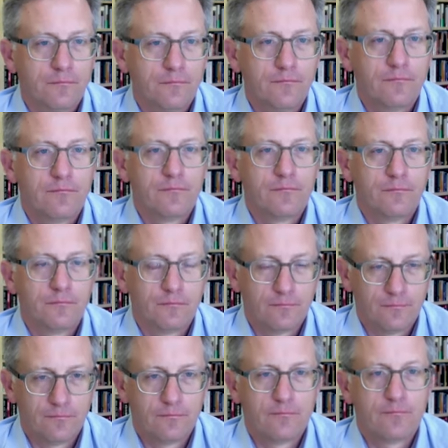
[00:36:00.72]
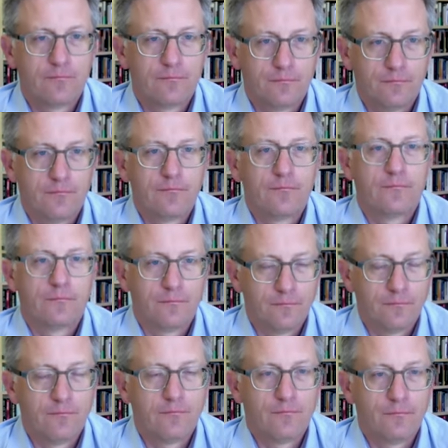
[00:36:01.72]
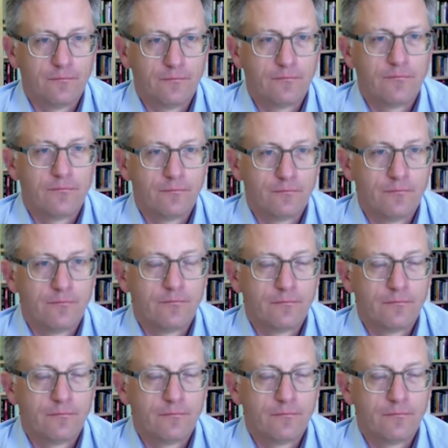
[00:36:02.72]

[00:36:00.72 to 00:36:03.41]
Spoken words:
(not speaking)